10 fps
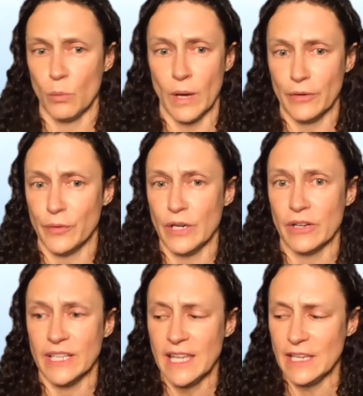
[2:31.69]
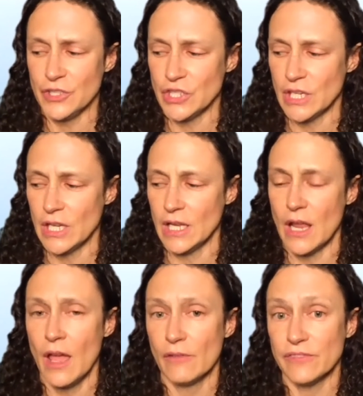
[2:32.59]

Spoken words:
water for irrigation,